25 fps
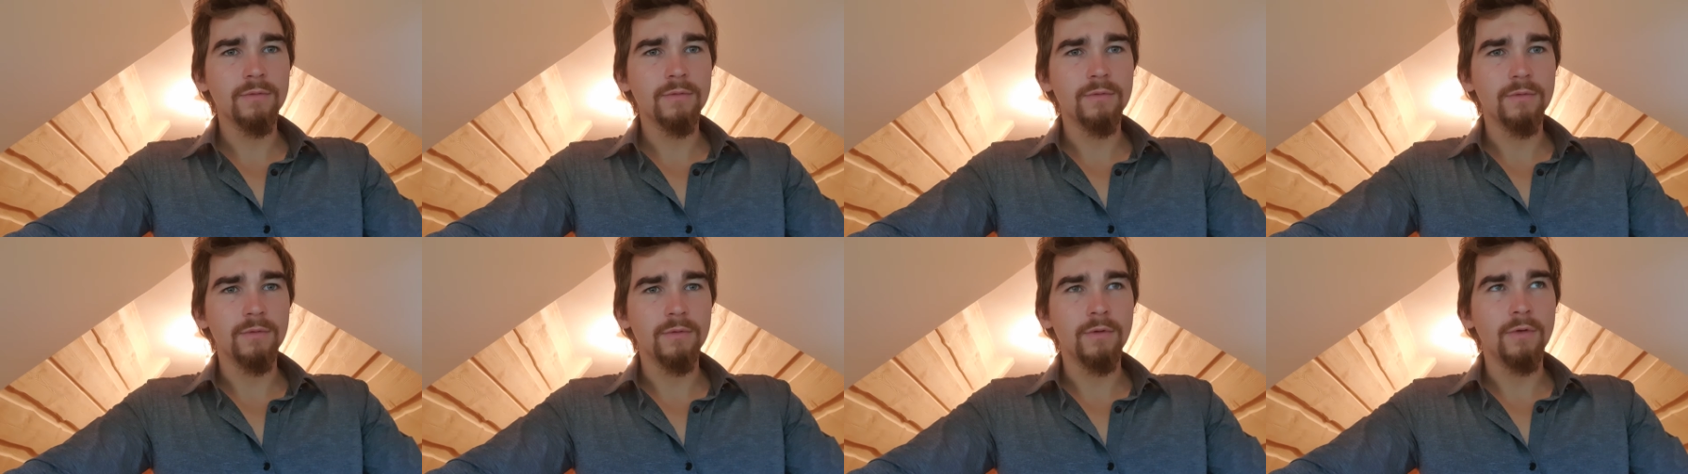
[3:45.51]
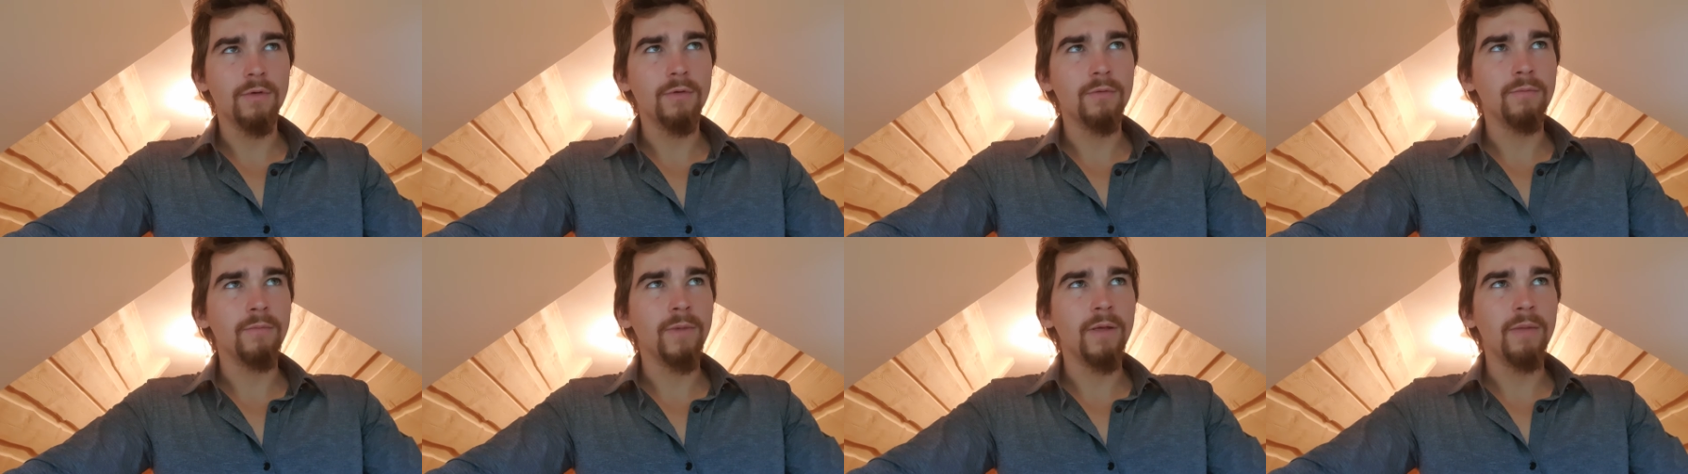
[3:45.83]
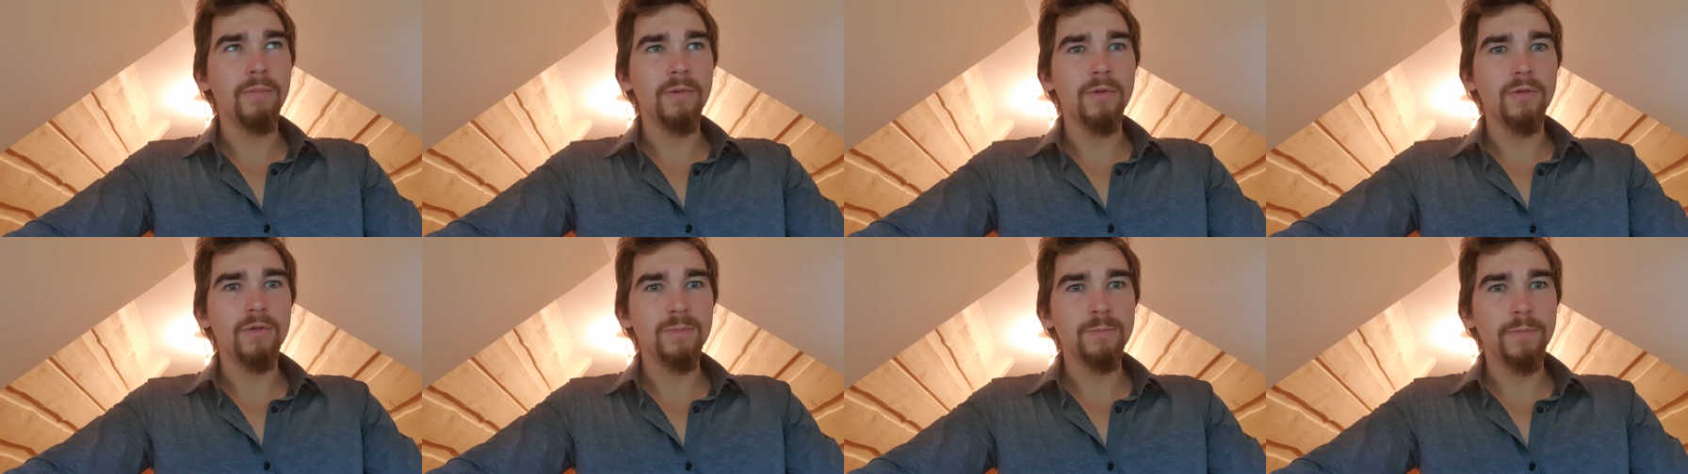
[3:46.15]

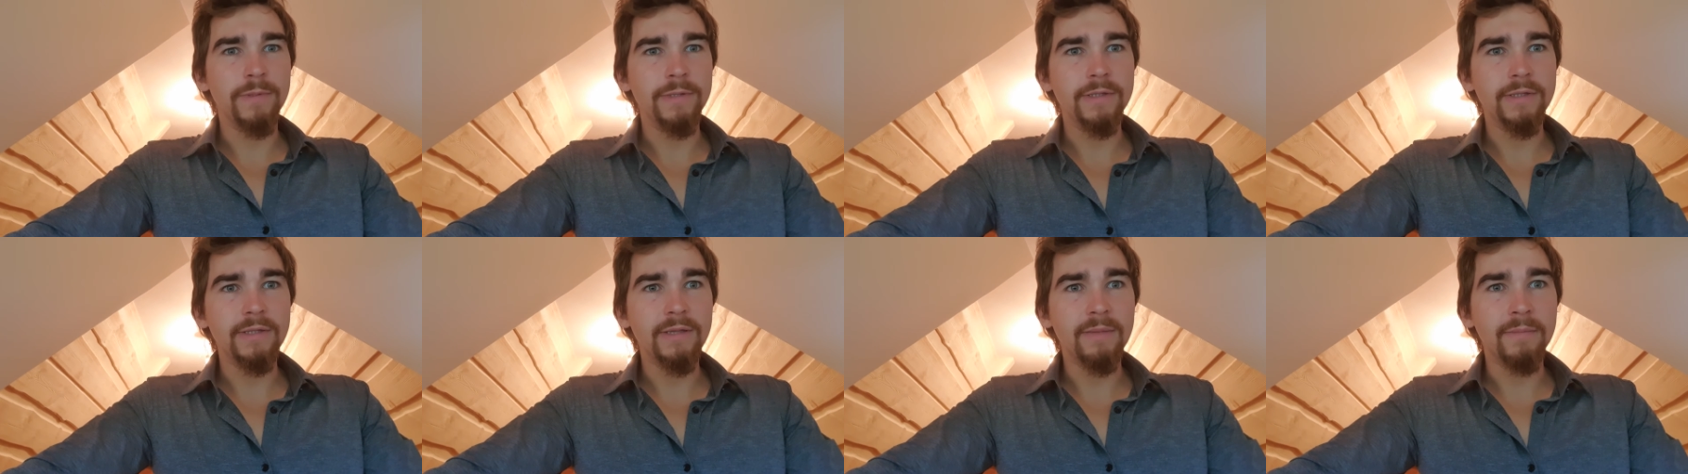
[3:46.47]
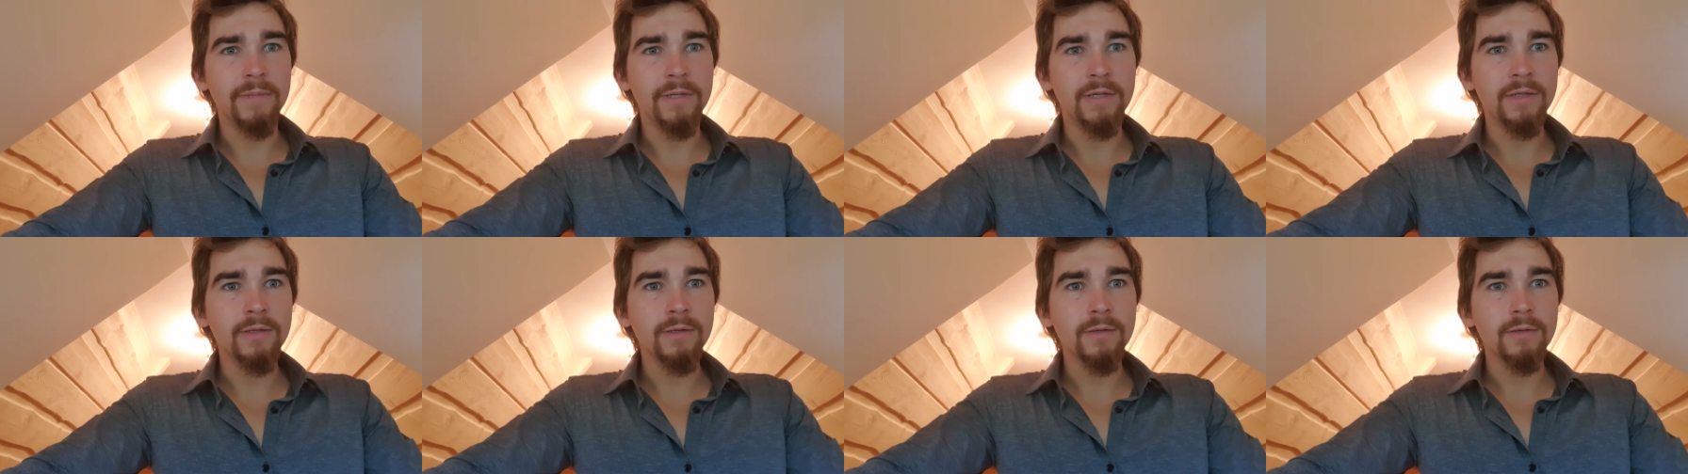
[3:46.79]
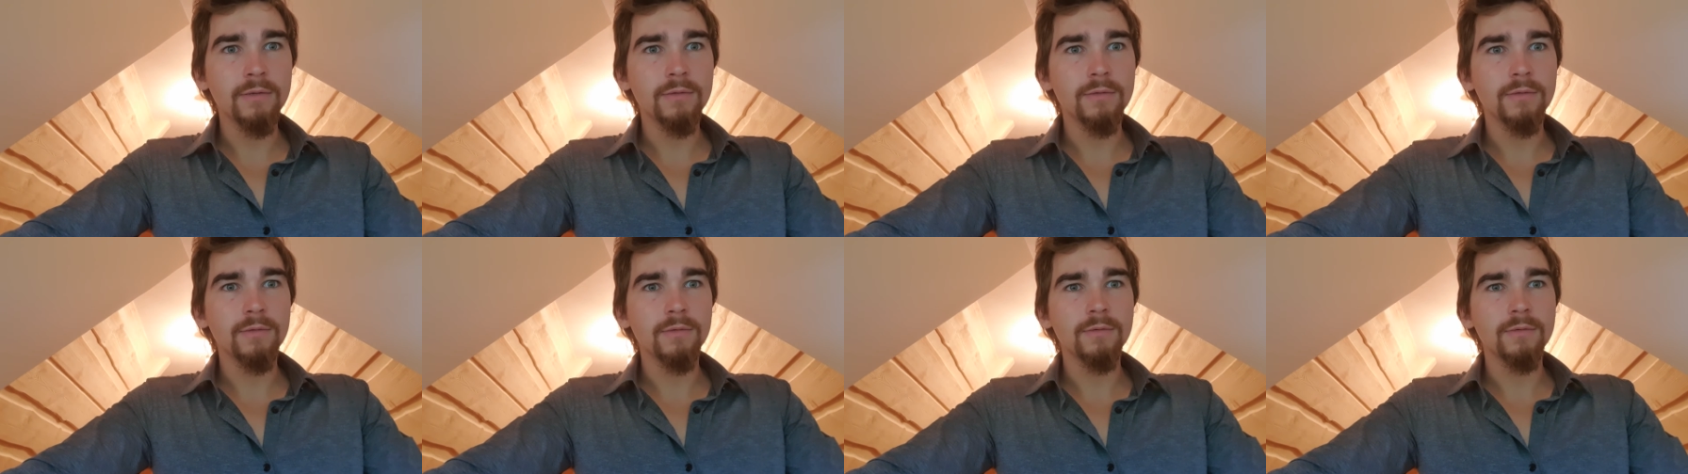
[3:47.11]
Maybe you spilled the milk,